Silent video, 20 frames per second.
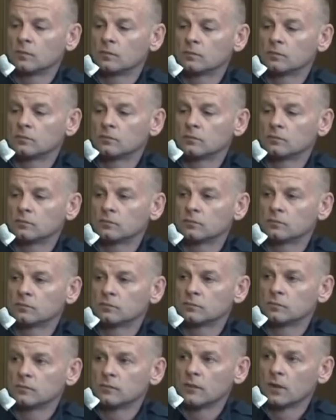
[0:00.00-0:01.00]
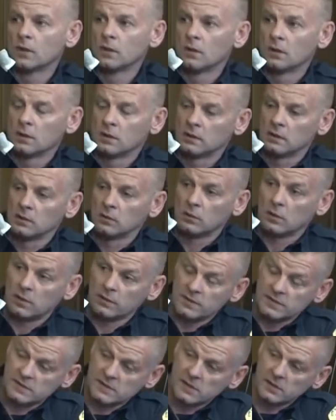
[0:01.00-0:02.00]
suppression? Well,
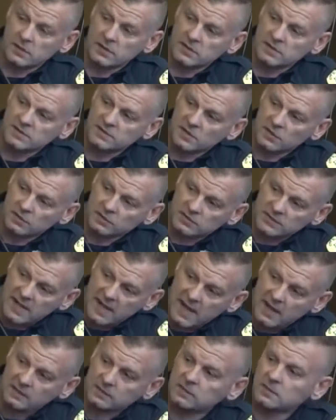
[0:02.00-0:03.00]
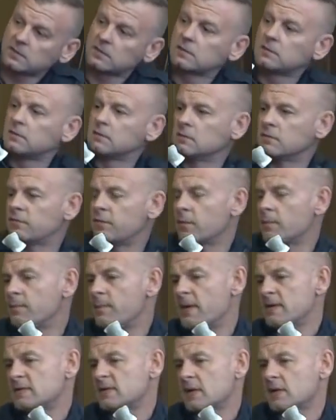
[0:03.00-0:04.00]
the ceiling is still intact. From
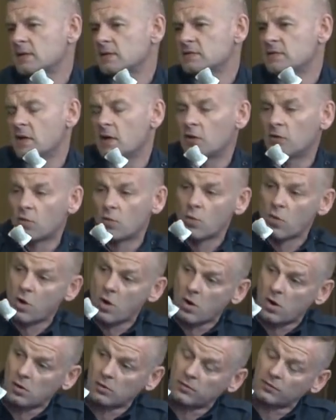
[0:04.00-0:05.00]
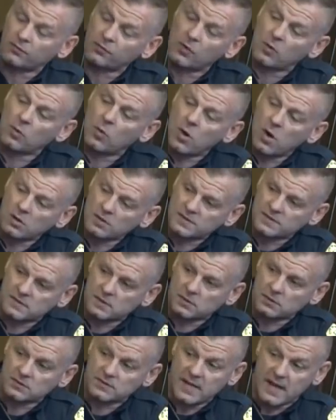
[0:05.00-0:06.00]
best I can tell, the wall, the front wall is
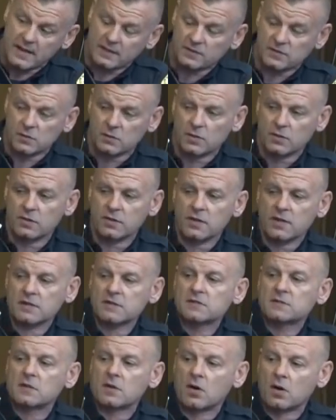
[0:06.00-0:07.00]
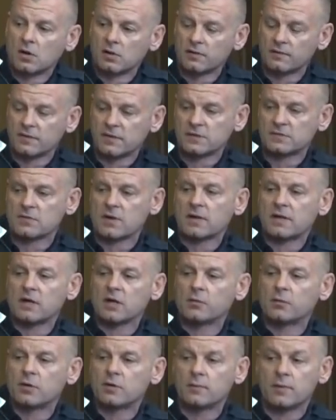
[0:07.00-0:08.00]
still intact. So this, all of this right
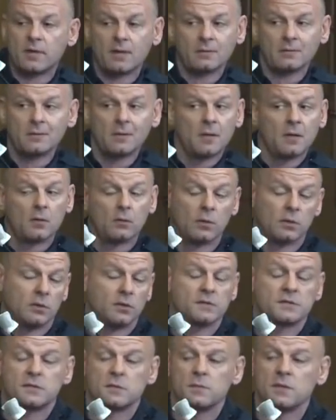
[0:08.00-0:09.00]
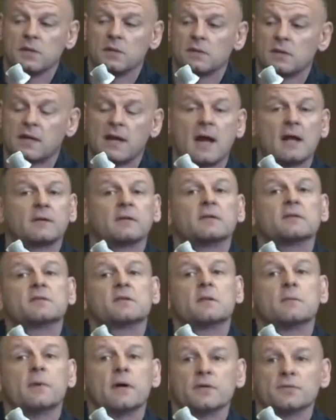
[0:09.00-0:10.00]
here, would have been what looks to be the contents
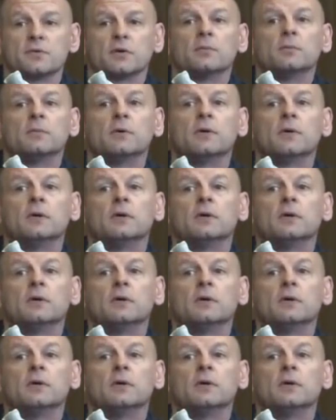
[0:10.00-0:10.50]
of the bedroom.